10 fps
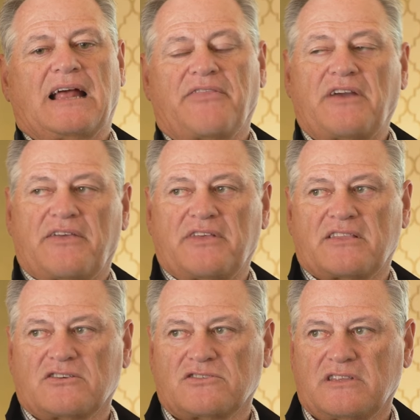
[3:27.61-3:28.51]

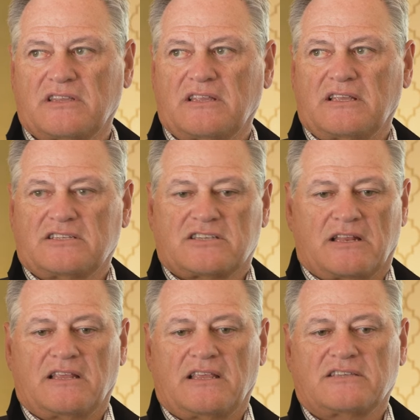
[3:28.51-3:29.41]
think
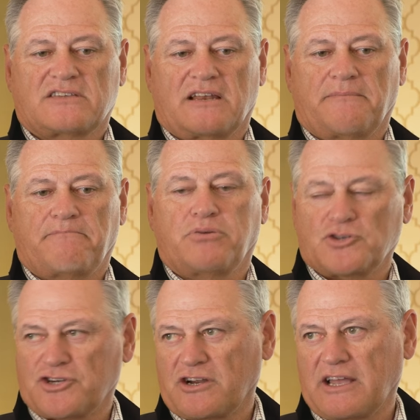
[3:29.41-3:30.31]
he's going to
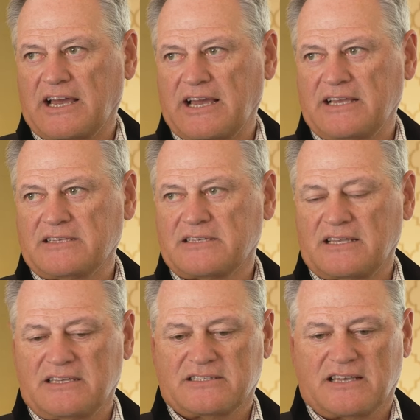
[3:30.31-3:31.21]
push our guys.
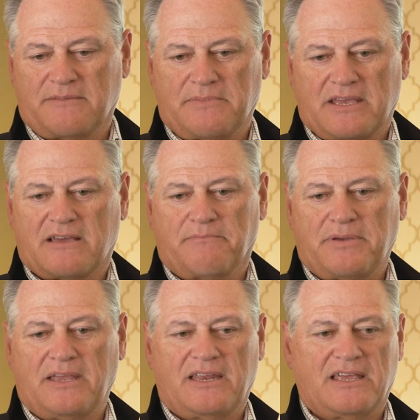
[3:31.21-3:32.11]
He's going to be
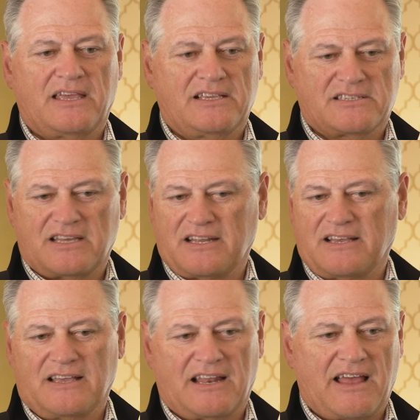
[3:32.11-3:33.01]
competing. He's going to
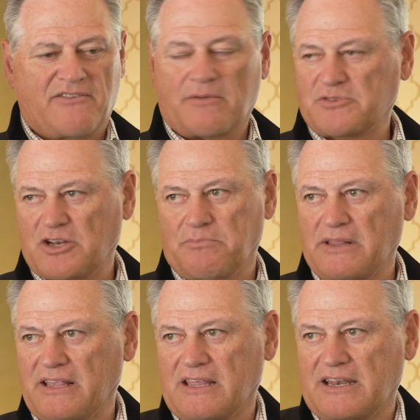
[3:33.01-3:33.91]
have an opportunity to
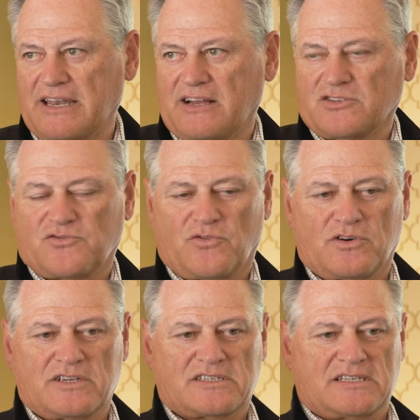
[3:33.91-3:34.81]
play a lot of downs
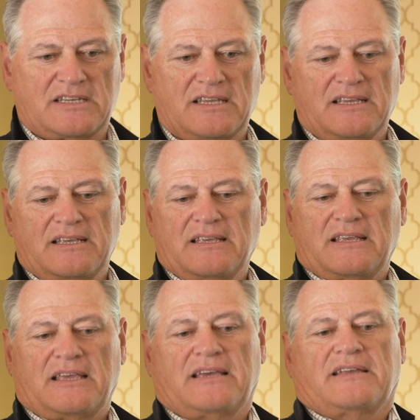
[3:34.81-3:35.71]
for us.
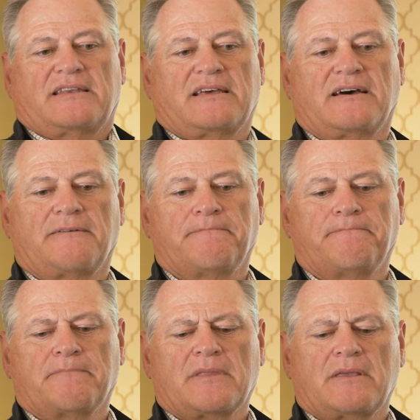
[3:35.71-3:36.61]
And
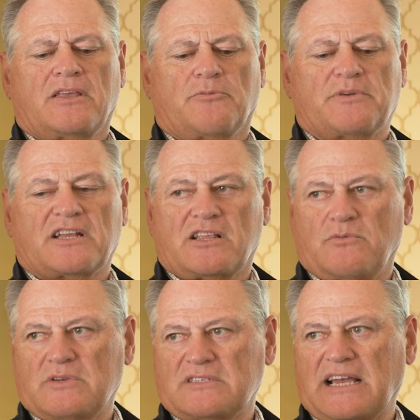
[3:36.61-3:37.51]
particularly
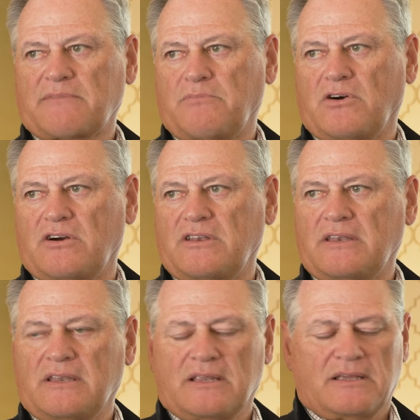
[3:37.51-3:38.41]
with Zach
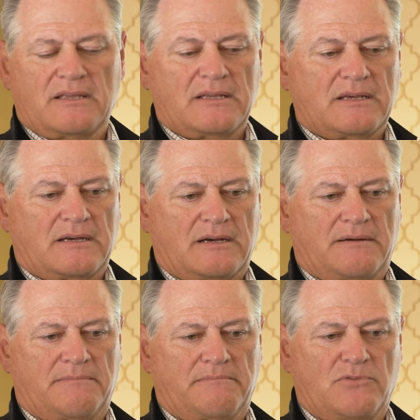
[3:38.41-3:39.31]
Bond
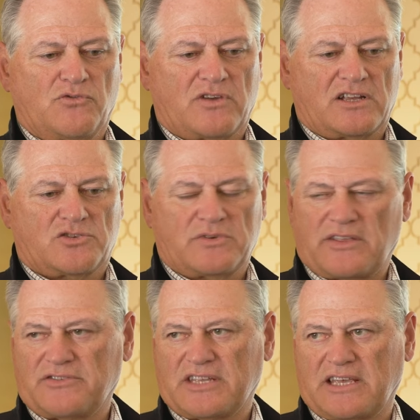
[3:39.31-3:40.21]
moving on to
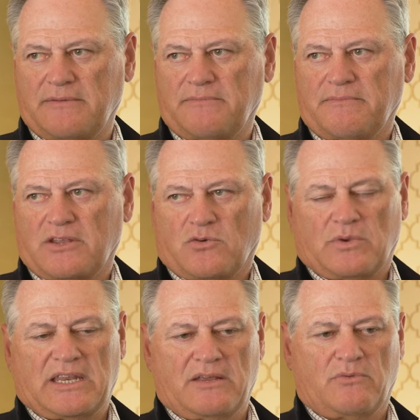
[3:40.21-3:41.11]
another team,
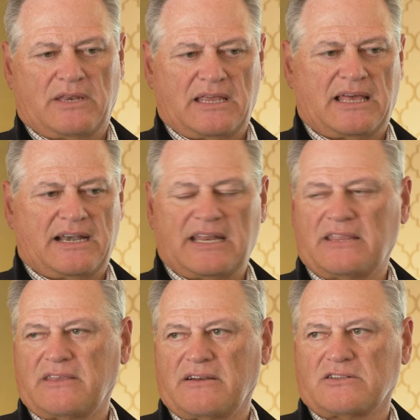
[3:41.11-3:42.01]
we had a
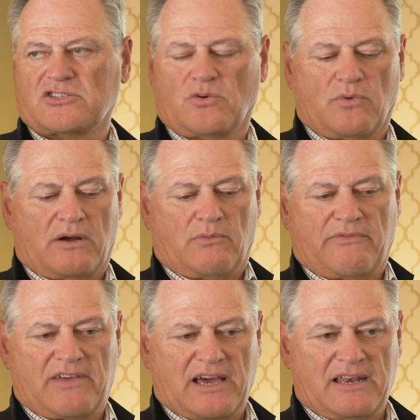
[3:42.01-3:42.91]
need there. And so
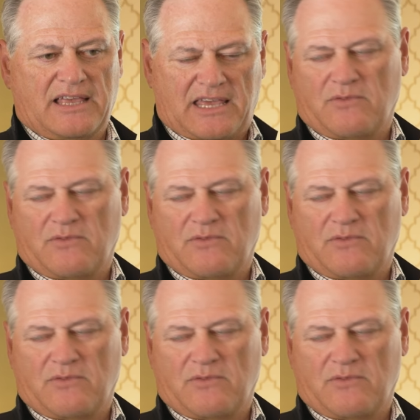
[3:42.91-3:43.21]
we've got a